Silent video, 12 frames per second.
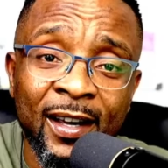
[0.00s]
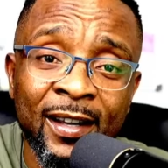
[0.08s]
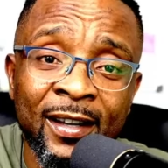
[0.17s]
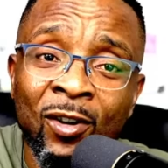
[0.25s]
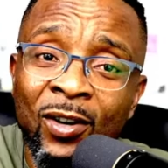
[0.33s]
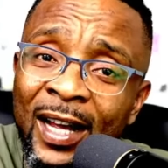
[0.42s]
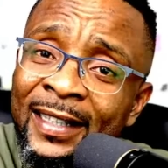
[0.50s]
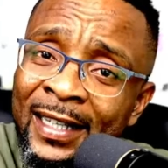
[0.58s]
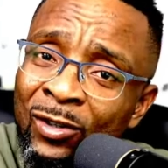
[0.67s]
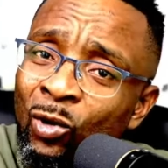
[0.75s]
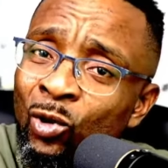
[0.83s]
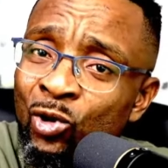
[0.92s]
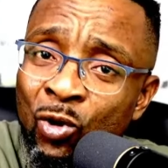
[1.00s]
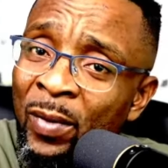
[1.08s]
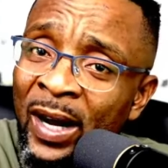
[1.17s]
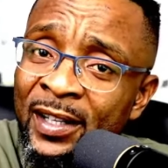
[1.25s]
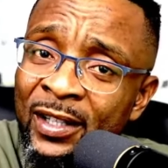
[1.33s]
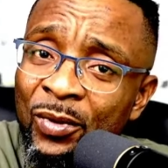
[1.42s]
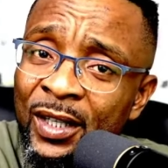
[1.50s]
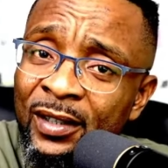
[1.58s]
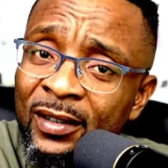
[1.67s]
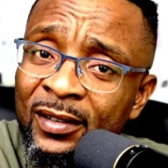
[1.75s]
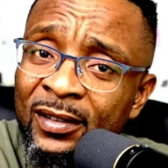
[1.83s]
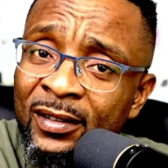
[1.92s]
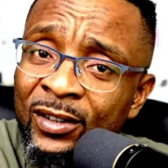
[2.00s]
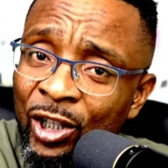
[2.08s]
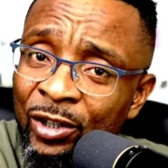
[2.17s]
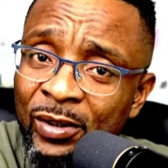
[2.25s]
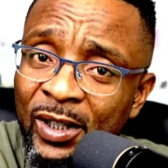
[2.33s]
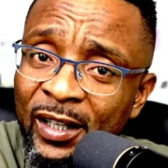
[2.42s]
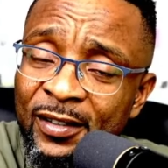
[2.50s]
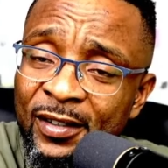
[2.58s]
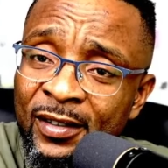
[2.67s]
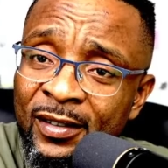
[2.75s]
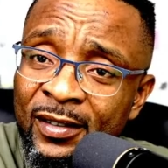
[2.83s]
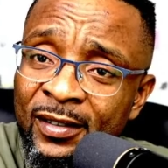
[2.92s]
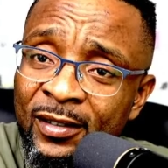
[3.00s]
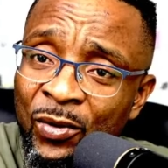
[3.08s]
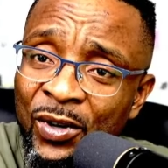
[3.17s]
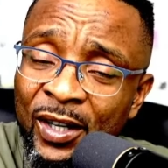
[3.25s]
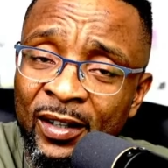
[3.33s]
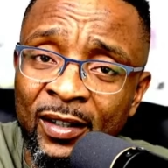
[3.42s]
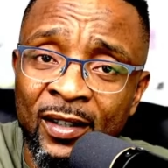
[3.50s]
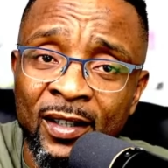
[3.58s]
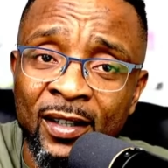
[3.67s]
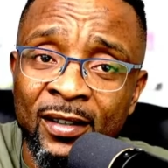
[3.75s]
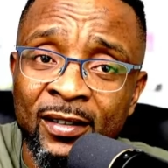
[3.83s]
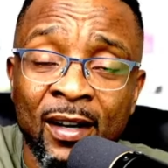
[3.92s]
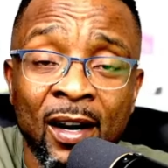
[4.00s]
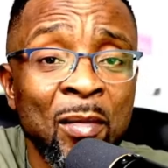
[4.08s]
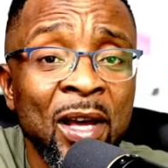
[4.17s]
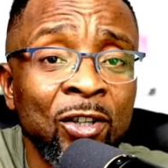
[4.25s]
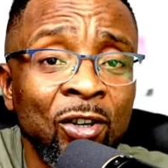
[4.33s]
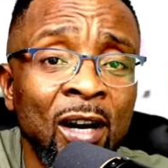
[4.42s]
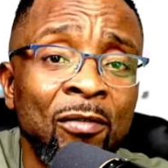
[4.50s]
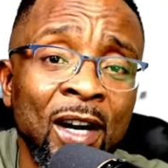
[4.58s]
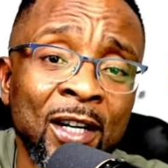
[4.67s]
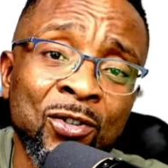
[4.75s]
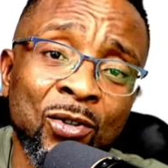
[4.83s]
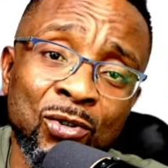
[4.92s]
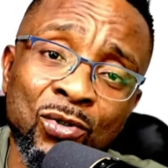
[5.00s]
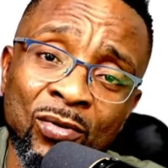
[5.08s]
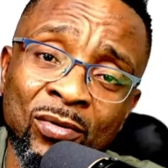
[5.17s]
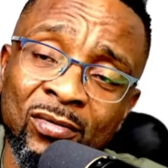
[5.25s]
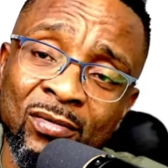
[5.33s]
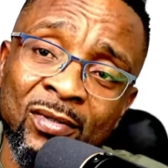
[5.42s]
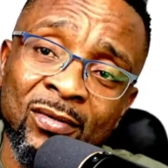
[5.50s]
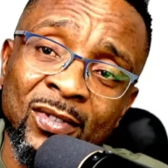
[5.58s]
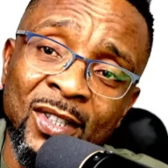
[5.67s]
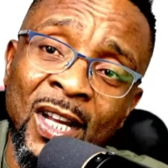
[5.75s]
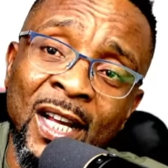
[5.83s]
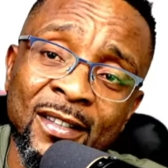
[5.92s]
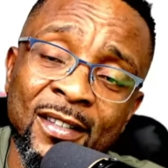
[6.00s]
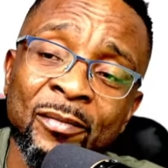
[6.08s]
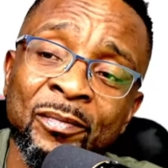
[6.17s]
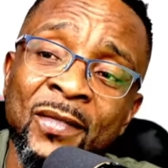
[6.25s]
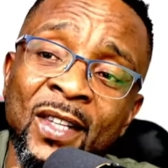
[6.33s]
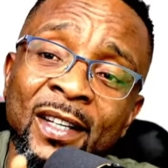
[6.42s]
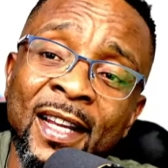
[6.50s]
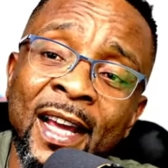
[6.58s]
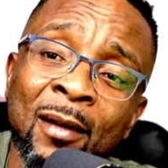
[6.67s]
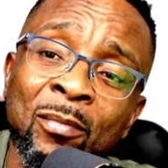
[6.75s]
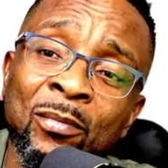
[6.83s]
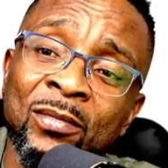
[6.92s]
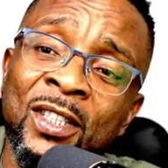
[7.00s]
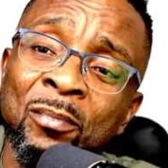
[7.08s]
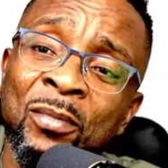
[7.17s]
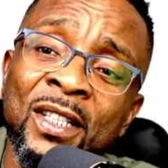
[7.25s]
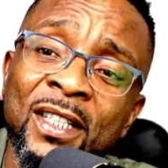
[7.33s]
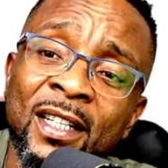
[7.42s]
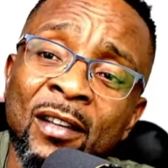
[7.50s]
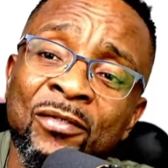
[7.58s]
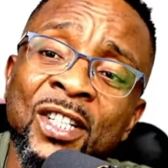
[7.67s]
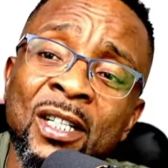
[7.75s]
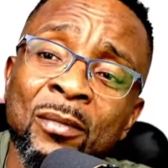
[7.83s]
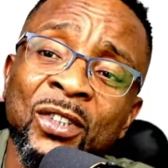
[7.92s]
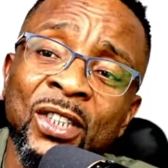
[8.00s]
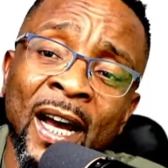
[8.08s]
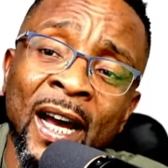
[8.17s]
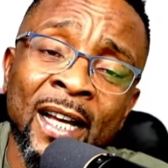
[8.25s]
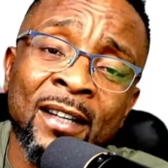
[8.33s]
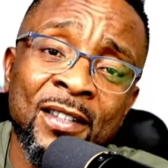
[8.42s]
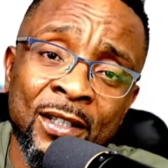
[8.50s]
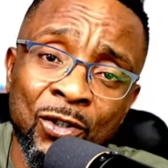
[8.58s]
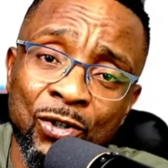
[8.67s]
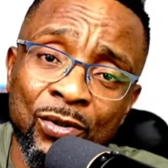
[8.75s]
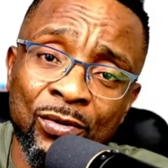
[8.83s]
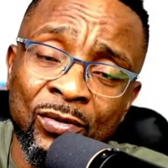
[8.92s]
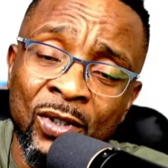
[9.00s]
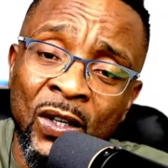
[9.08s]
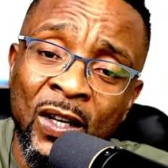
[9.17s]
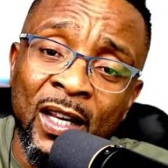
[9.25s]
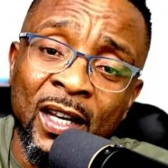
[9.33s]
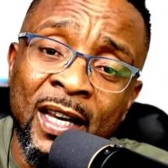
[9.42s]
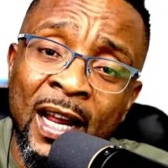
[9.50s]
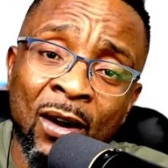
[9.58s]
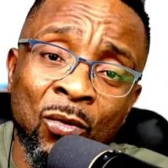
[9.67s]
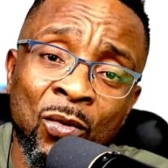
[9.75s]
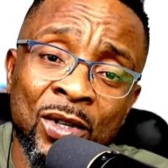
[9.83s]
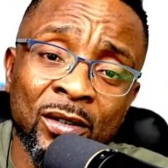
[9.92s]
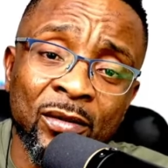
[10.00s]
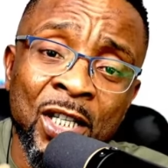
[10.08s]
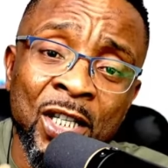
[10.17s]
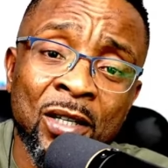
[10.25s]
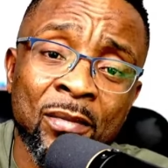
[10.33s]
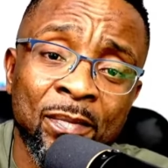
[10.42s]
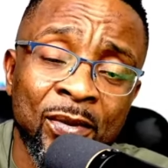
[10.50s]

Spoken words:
Not that they don't know, by the way. Sure you get. Okay? There are many other factors so that they've dipped their hands into. They will keep